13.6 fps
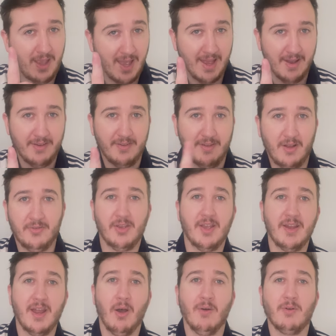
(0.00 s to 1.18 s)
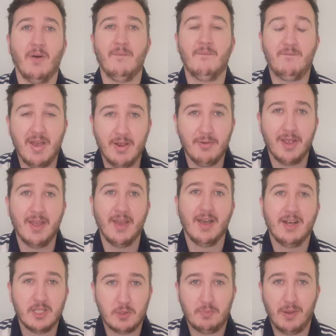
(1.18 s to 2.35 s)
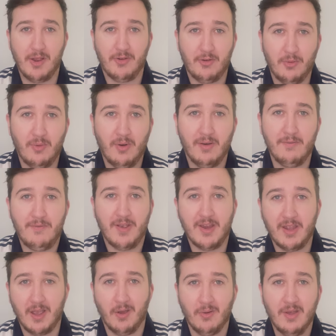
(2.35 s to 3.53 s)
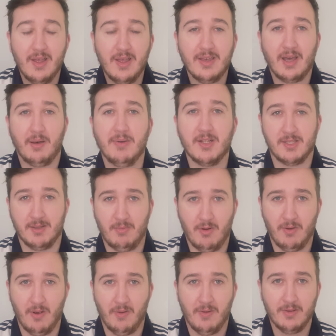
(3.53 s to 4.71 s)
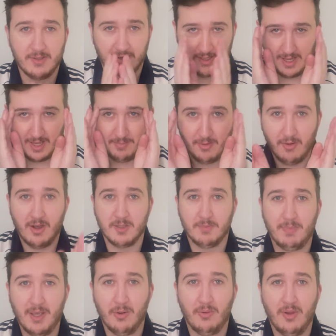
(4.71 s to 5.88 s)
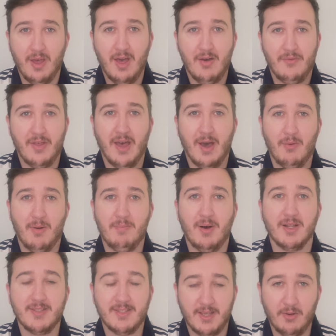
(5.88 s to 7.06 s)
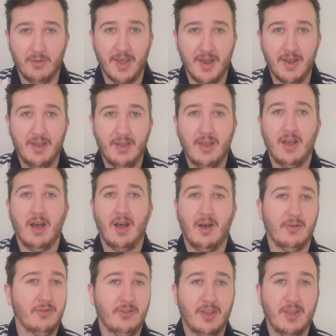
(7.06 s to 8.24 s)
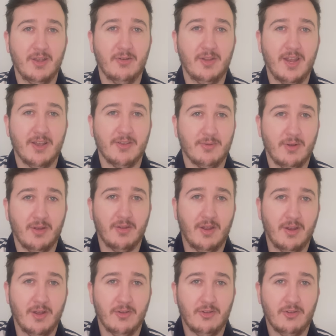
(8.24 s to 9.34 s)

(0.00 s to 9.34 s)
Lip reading: and I'll tell you now, I've got a very special video coming tomorrow, so keep your eyes peeled for that one. But until then, I'll see you on the next one, and a